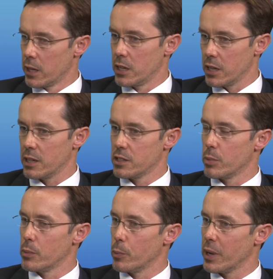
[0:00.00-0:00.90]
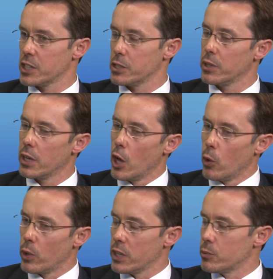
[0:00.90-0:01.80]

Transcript: is a bit more patchy. But what I